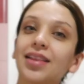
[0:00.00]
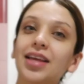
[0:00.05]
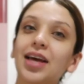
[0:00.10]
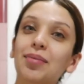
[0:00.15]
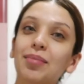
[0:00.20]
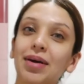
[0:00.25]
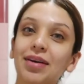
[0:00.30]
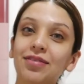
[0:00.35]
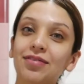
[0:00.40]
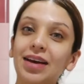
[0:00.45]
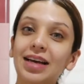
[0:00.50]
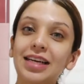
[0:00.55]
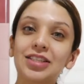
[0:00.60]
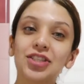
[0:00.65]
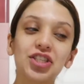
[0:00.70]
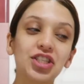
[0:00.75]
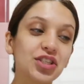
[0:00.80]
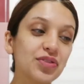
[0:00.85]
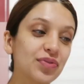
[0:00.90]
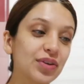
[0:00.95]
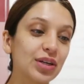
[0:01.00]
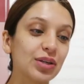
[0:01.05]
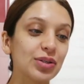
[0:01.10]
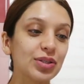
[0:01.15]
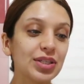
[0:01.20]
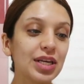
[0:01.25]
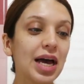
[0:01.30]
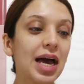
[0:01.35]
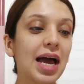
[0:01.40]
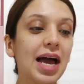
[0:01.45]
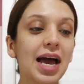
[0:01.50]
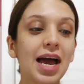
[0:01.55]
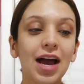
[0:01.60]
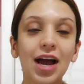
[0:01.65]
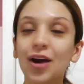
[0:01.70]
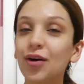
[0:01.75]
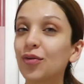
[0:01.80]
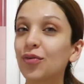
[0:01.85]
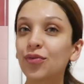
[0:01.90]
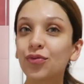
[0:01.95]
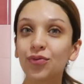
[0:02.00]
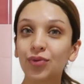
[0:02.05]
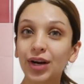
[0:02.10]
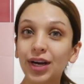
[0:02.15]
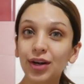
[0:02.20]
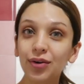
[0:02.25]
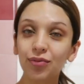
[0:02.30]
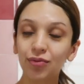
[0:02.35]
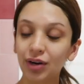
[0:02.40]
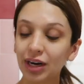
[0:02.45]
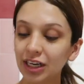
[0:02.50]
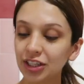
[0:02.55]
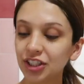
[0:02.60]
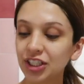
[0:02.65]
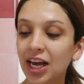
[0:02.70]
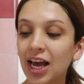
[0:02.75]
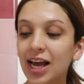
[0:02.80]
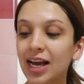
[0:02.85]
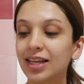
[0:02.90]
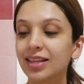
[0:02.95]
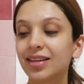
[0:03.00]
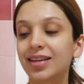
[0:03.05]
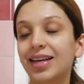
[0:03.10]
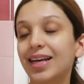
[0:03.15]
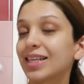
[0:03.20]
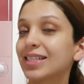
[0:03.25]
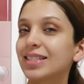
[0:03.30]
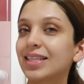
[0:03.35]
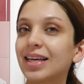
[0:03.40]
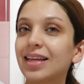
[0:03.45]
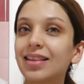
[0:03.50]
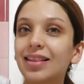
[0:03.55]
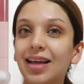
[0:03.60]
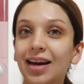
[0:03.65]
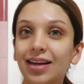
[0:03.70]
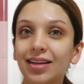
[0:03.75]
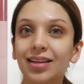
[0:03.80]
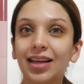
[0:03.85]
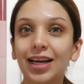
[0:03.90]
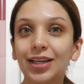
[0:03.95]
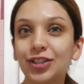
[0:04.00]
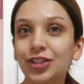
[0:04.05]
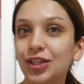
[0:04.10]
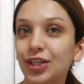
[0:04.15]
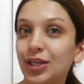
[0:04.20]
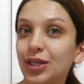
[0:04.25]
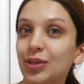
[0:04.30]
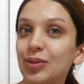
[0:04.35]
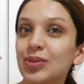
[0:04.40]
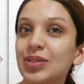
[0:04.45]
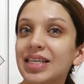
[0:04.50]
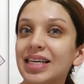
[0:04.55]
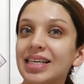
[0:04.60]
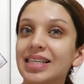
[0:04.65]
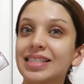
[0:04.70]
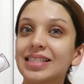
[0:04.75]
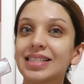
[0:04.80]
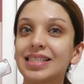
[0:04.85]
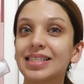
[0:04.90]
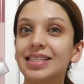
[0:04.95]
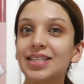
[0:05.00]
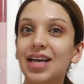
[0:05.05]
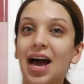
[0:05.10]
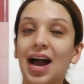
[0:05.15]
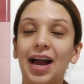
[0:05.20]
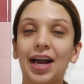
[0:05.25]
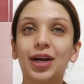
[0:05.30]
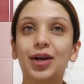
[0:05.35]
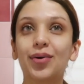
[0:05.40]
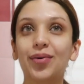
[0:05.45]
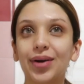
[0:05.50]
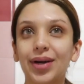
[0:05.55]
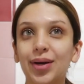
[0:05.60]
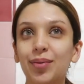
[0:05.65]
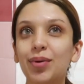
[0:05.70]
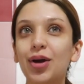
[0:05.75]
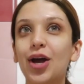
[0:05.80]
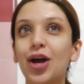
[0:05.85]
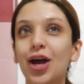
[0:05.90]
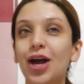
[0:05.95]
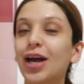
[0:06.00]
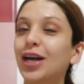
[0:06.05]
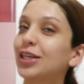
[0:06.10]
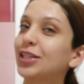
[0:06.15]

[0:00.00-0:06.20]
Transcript: And then my face just feels freaking fresh. The next thing that I like to use is this eye cream.